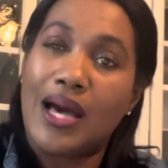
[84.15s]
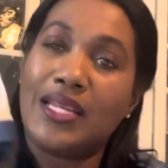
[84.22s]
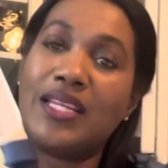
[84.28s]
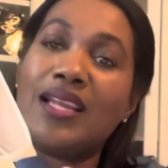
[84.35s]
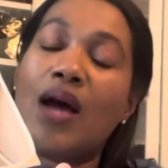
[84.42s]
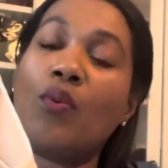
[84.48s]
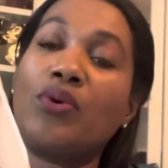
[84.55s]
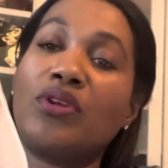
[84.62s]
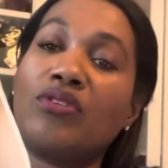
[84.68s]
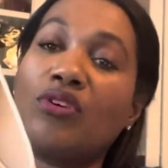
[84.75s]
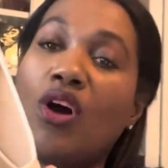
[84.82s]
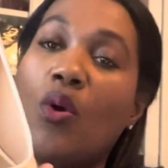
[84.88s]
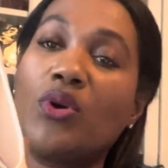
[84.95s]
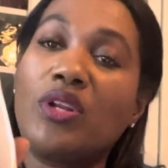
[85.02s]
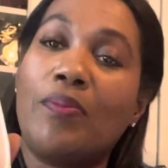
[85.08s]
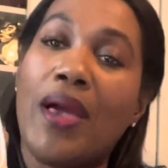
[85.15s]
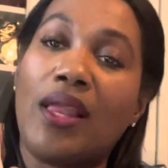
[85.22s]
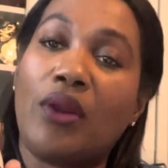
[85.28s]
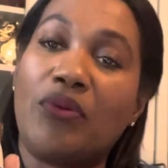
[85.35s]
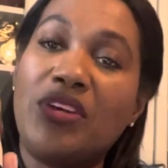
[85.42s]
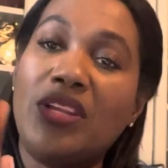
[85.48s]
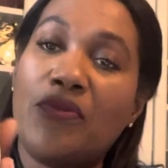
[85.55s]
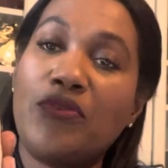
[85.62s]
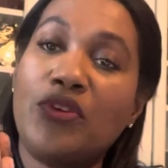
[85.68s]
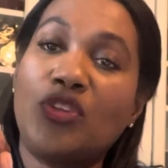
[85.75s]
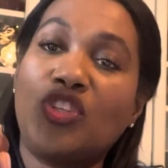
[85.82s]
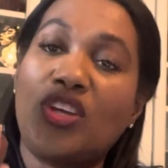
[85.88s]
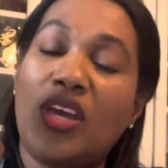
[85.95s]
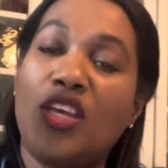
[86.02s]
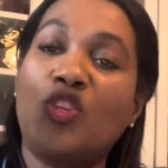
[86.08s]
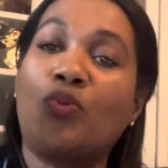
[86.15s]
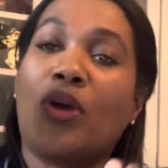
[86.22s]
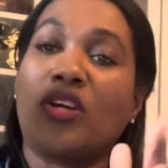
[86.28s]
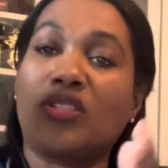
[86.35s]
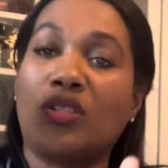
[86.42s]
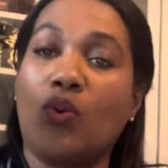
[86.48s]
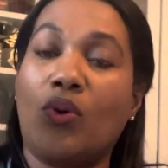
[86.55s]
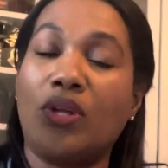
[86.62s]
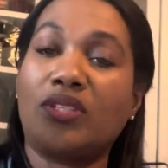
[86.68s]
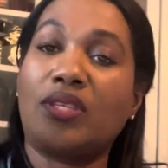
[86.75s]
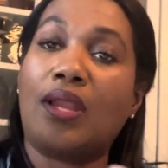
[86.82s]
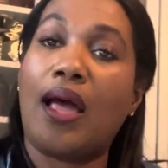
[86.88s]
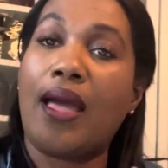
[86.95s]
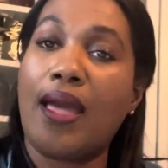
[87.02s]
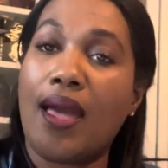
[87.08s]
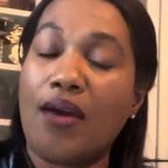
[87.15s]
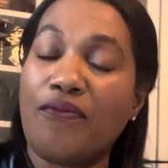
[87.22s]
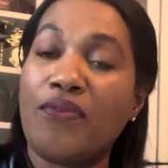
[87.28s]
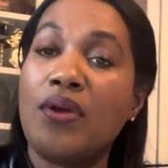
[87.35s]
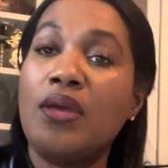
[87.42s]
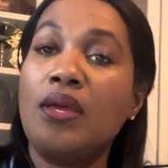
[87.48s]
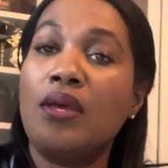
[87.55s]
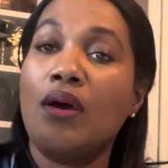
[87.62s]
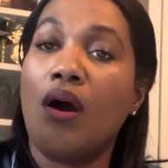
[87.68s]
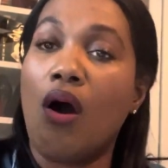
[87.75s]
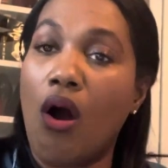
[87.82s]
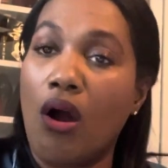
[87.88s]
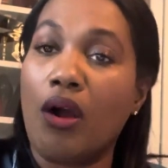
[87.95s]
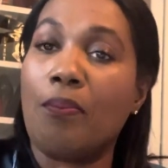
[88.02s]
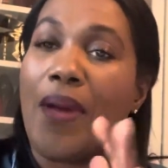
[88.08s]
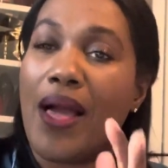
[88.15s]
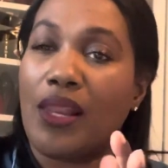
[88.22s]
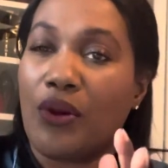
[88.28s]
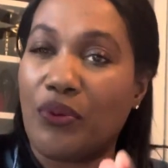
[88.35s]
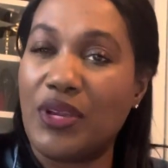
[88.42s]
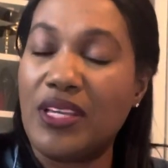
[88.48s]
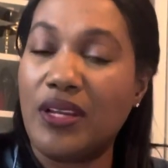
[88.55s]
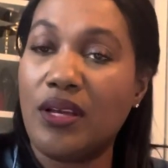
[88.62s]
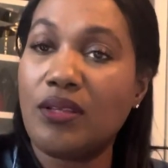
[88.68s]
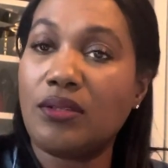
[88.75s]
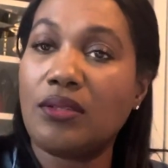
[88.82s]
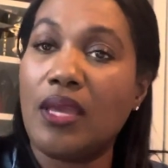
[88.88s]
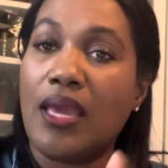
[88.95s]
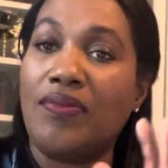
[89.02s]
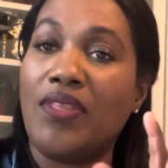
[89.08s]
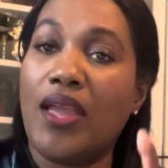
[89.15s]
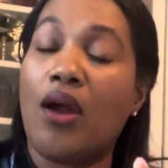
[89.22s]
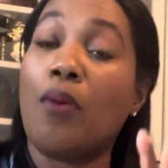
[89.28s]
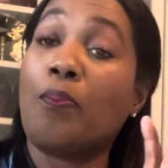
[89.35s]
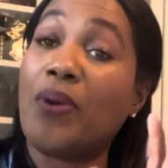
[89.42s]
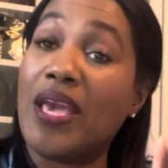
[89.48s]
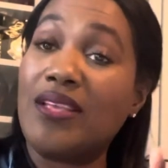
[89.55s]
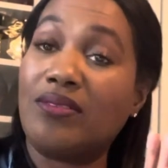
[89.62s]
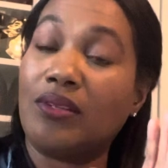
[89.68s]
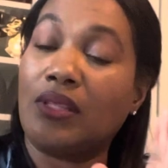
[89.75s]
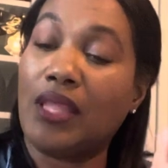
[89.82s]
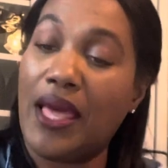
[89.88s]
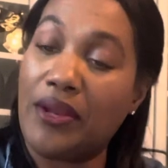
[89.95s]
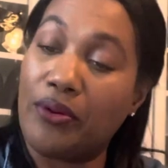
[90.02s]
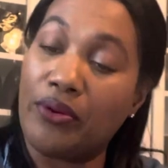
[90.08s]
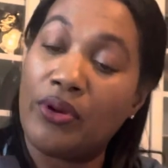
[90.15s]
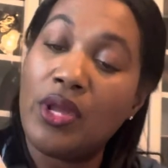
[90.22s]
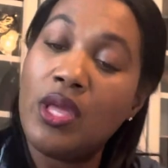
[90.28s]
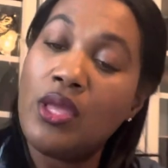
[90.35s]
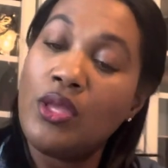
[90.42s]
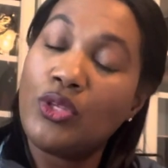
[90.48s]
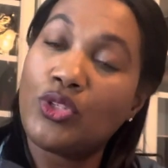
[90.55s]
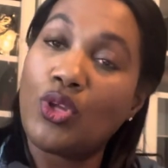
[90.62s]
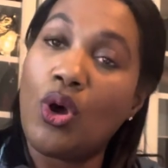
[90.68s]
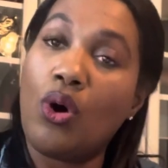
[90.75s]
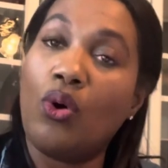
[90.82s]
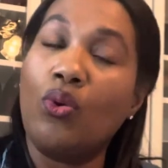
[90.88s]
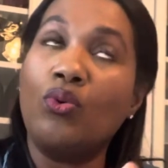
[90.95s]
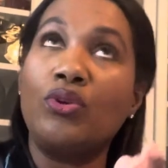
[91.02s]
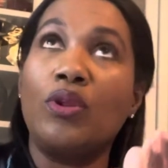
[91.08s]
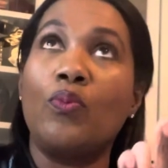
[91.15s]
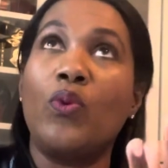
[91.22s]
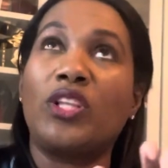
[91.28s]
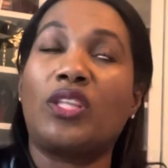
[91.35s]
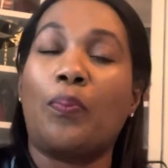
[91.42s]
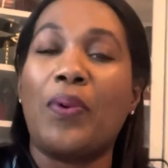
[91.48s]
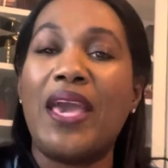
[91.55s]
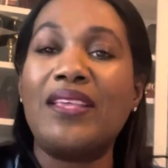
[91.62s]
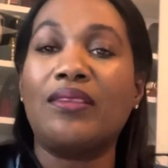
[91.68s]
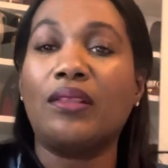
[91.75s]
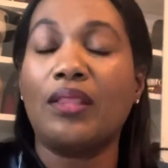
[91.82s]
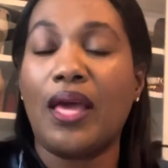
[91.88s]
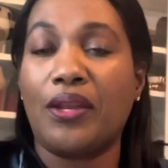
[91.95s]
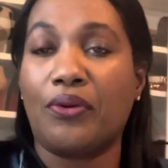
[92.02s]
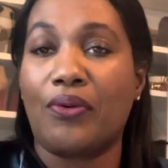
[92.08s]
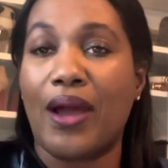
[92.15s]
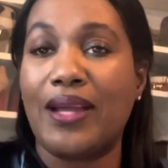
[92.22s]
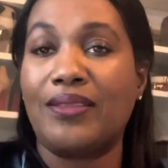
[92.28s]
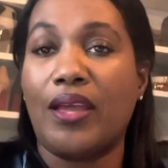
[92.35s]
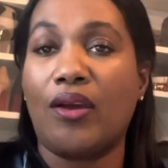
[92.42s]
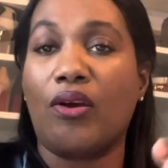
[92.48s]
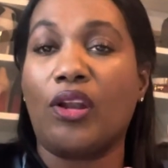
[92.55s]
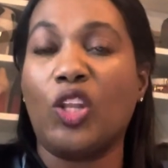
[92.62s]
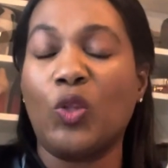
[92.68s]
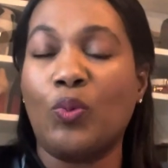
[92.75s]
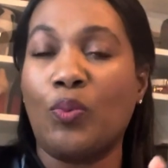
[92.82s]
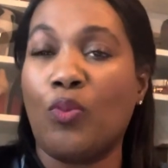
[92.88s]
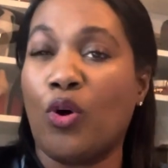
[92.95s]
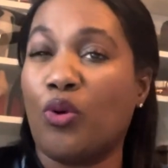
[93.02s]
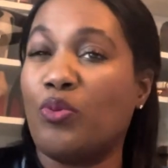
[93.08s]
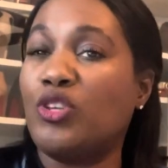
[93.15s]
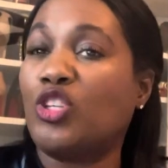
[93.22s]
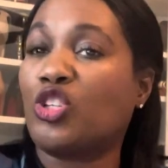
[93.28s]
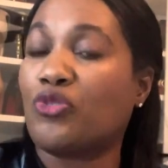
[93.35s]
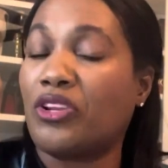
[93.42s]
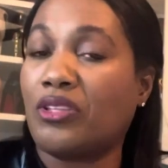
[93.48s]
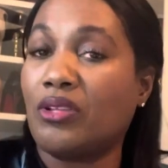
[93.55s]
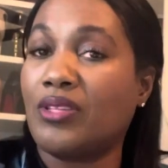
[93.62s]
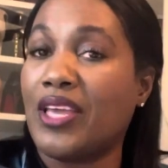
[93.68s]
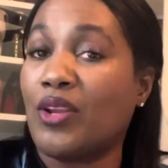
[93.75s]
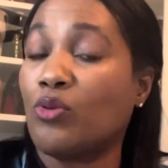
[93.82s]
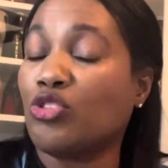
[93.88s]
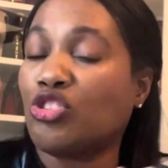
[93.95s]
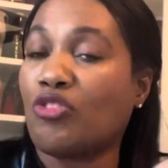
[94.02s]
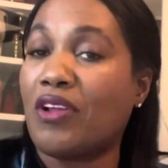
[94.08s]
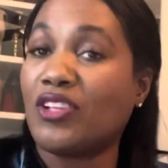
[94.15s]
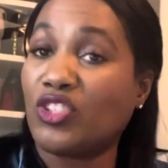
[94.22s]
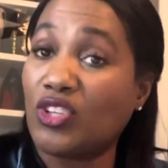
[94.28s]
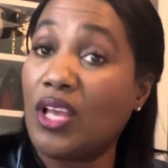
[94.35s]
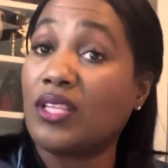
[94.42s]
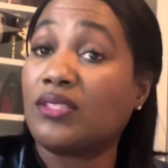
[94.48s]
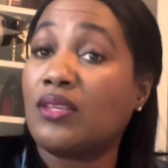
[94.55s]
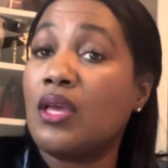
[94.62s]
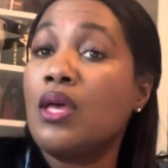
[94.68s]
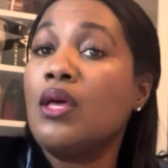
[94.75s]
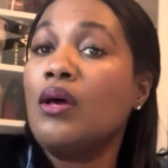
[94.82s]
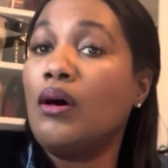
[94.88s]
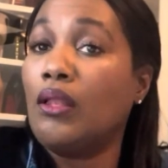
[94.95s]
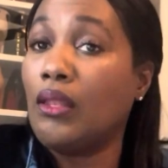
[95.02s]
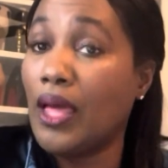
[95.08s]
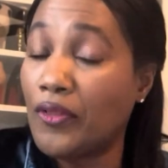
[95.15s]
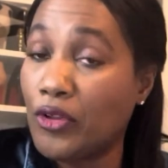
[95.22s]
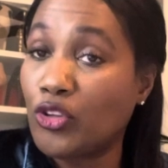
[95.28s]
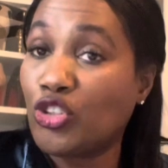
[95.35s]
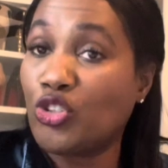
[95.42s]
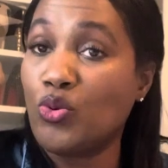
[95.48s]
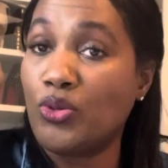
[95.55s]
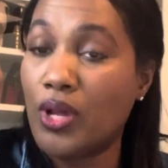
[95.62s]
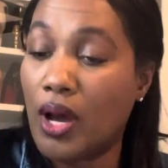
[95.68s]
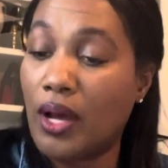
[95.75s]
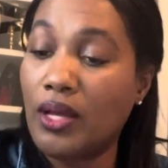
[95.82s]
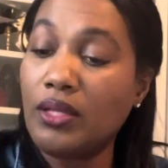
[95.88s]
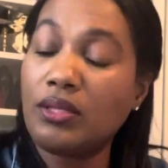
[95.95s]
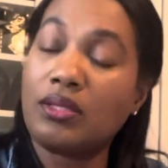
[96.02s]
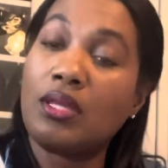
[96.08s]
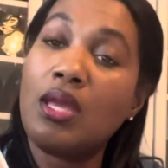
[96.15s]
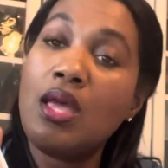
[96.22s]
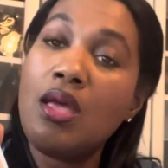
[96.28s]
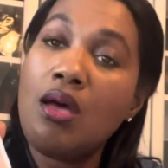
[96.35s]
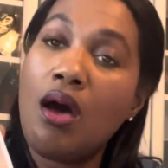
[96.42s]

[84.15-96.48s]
I did not want to go with the ballerina for the change because the ones that I have are ballerinas and they are patent leather. So with the patent leather, right, they are a little bit more restricted. They don't stretch as a leather shoe does.